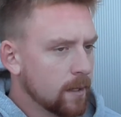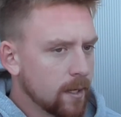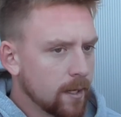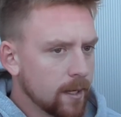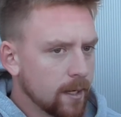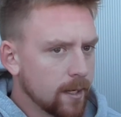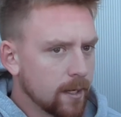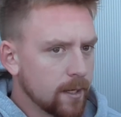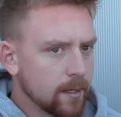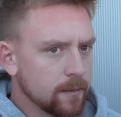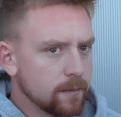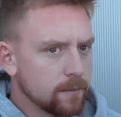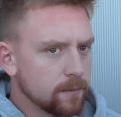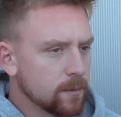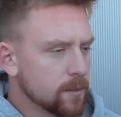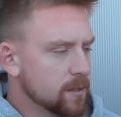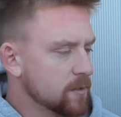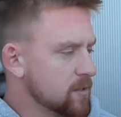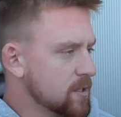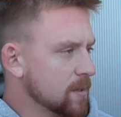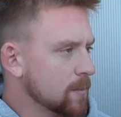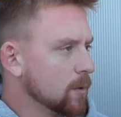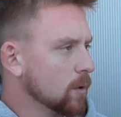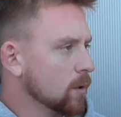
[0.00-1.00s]
uh, with a
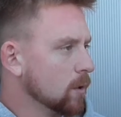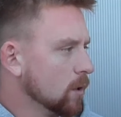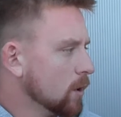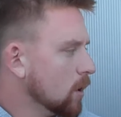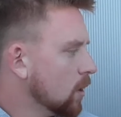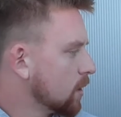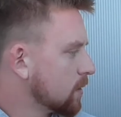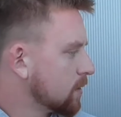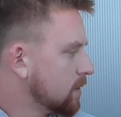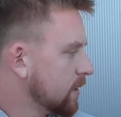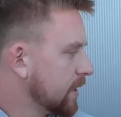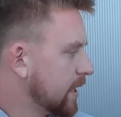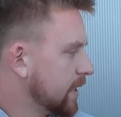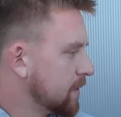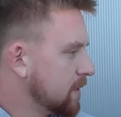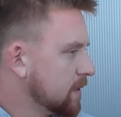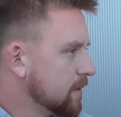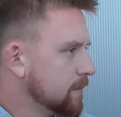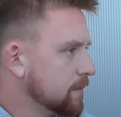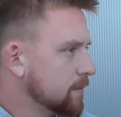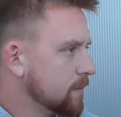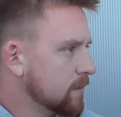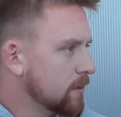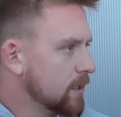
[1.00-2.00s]
similar look to get the
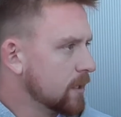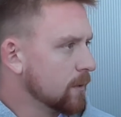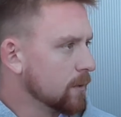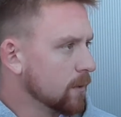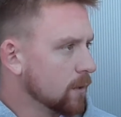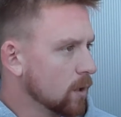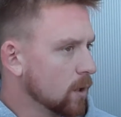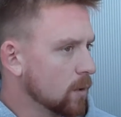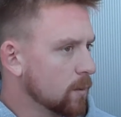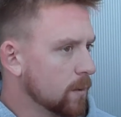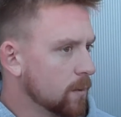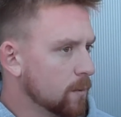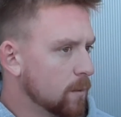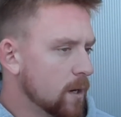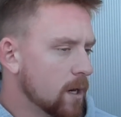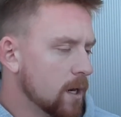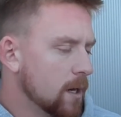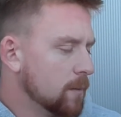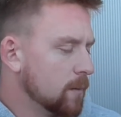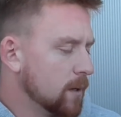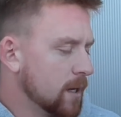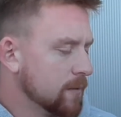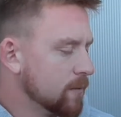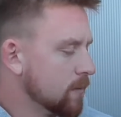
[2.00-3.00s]
you know the look we
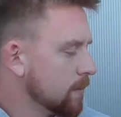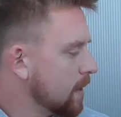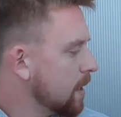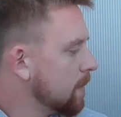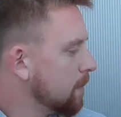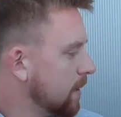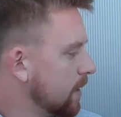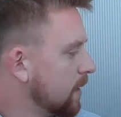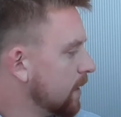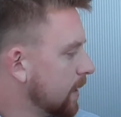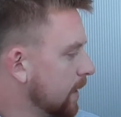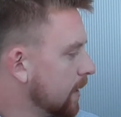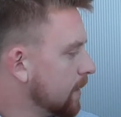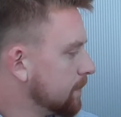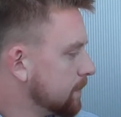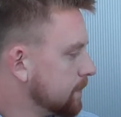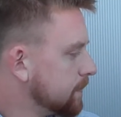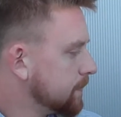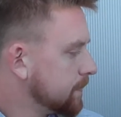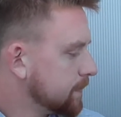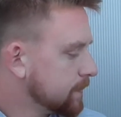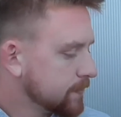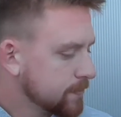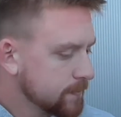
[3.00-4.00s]
want, whatever it may be.
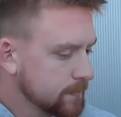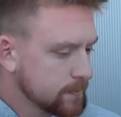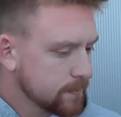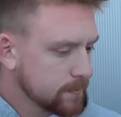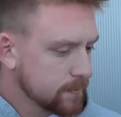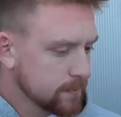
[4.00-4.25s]
Yeah.